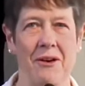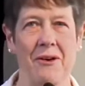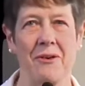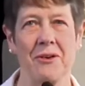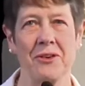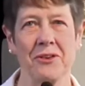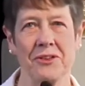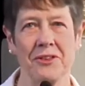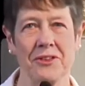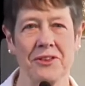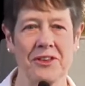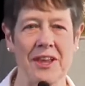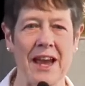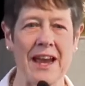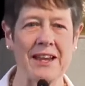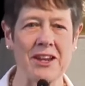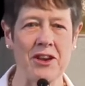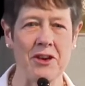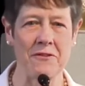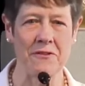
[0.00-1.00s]
Well,
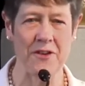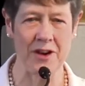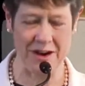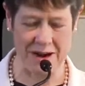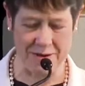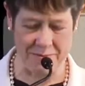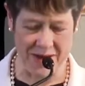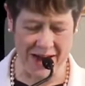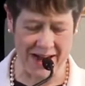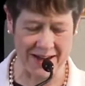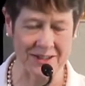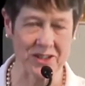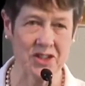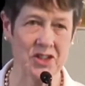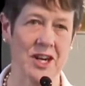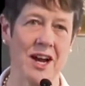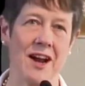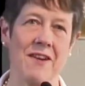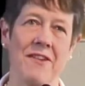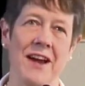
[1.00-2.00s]
thank you very much.
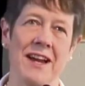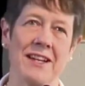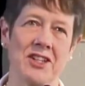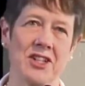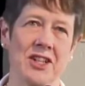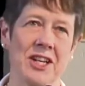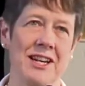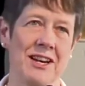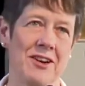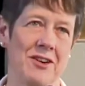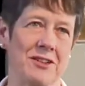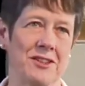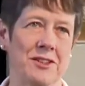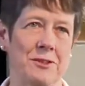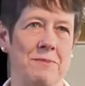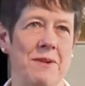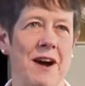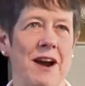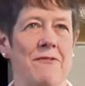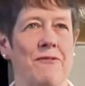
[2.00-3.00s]
I've actually lost
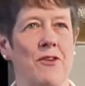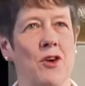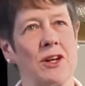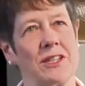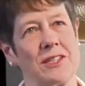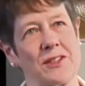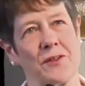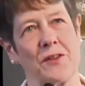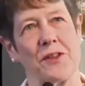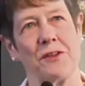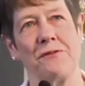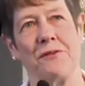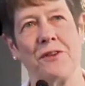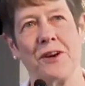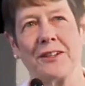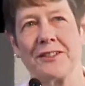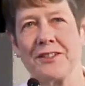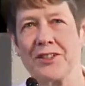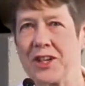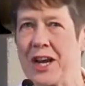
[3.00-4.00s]
my voice for the
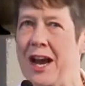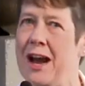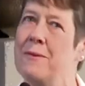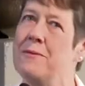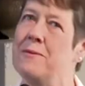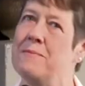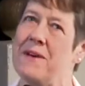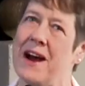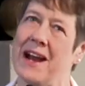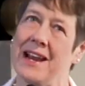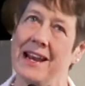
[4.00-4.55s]
first time in my